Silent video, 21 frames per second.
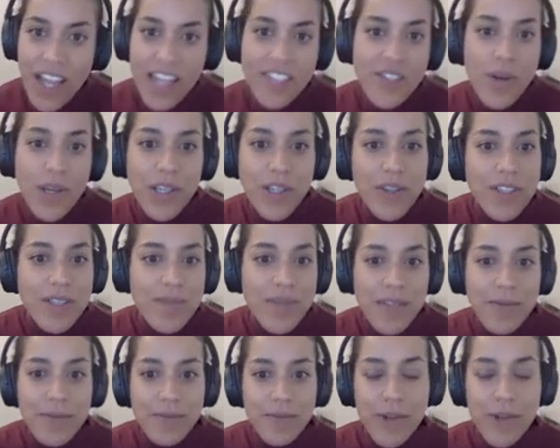And so I'll use
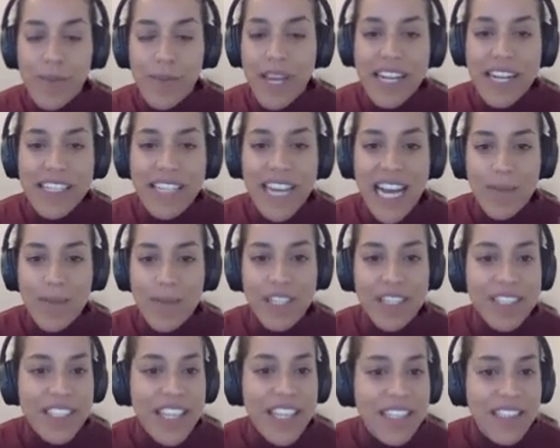my remaining time to
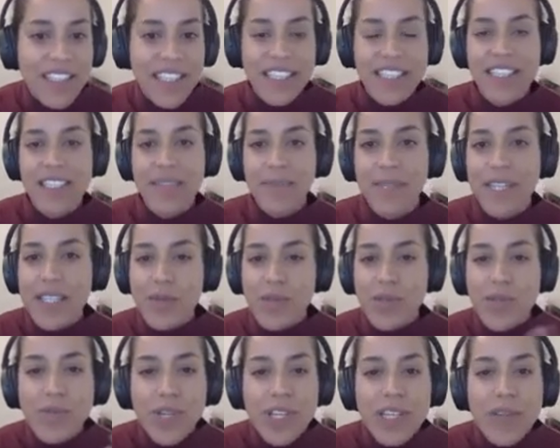discuss this because
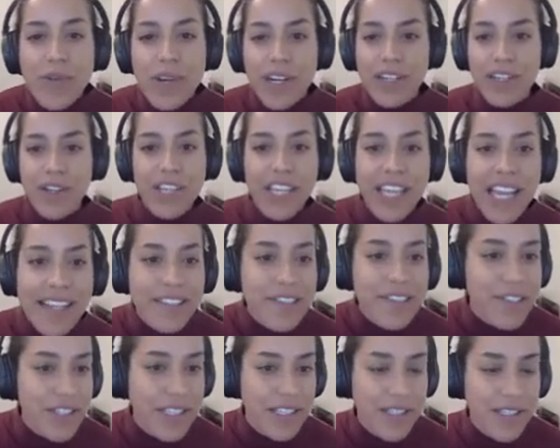we really want to know the
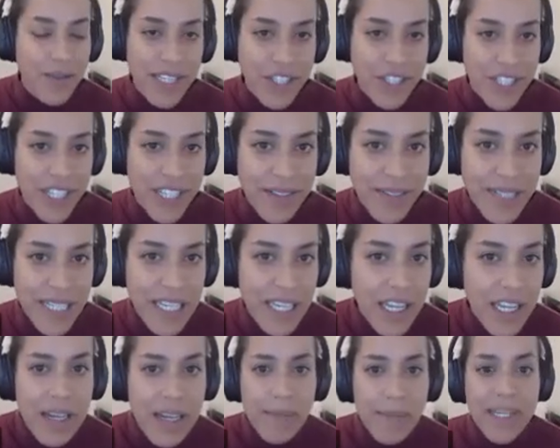answer to this question,
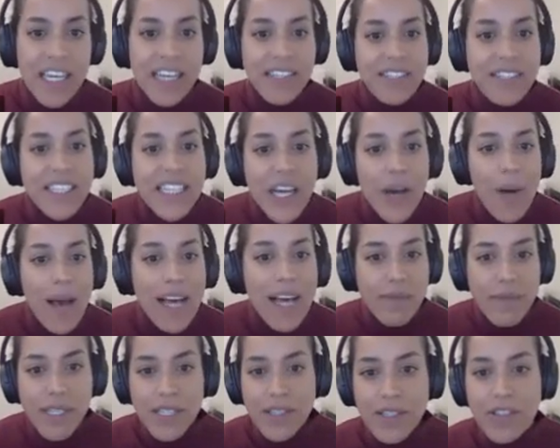because CO has
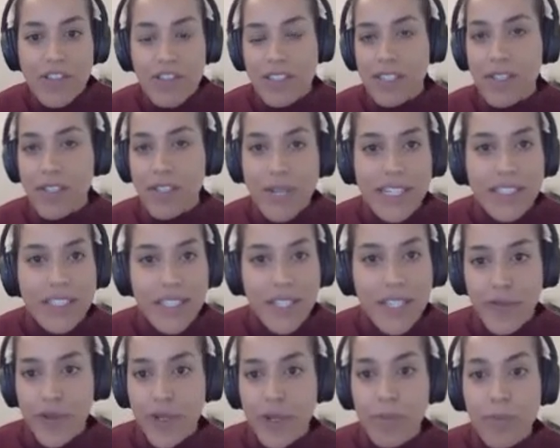been used as a
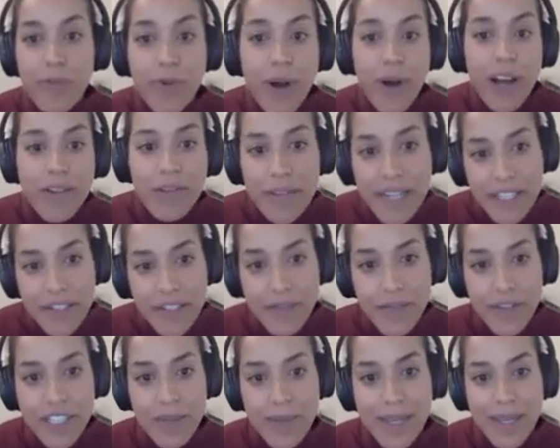tracer for a broad range of
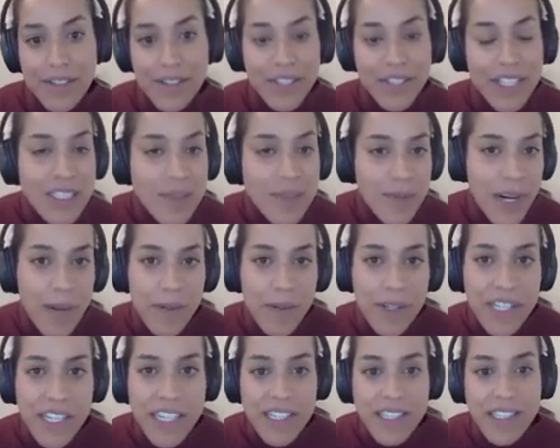fundamental disk
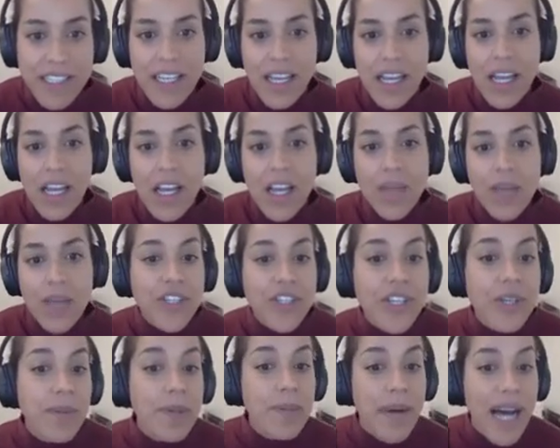properties, which
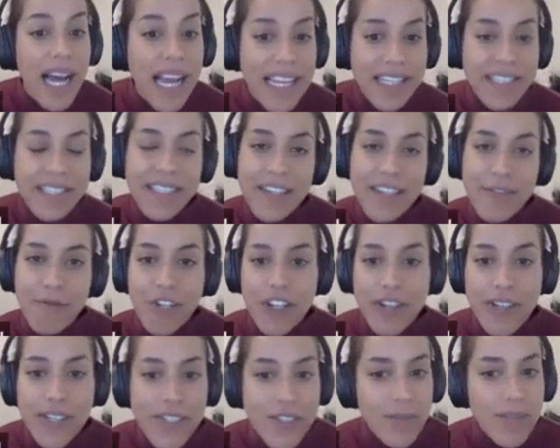could be biased if we
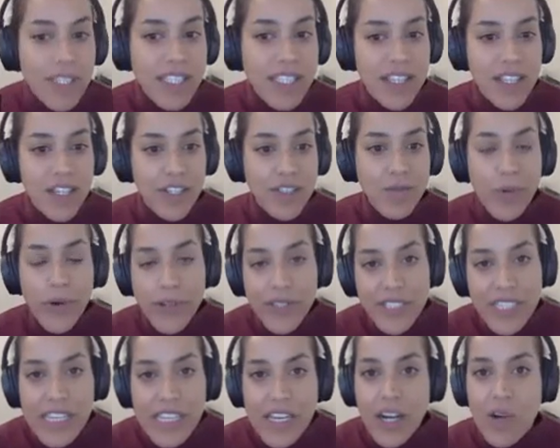are assuming that there's more
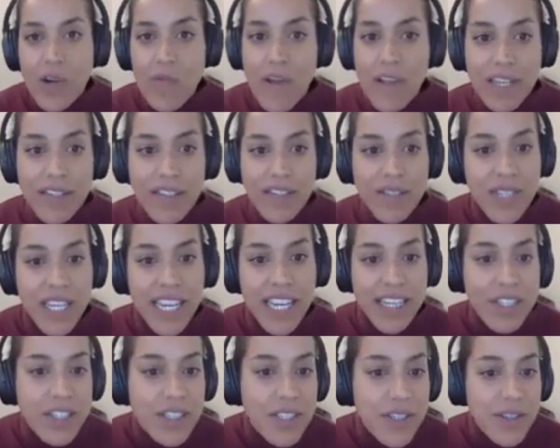CO relative to
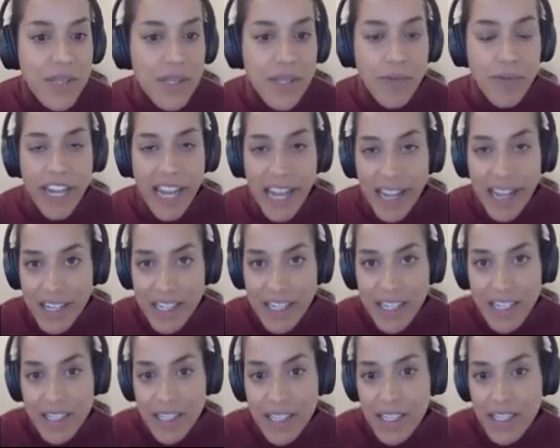H2 than
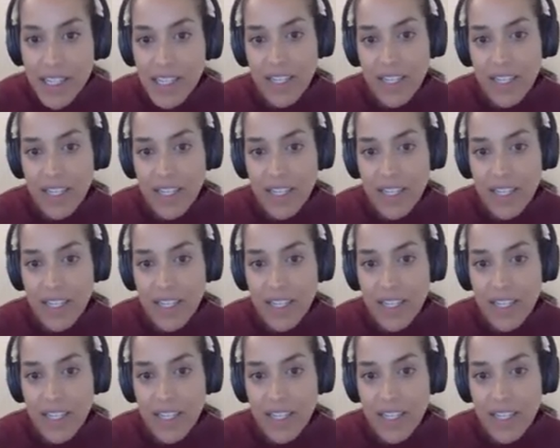reality.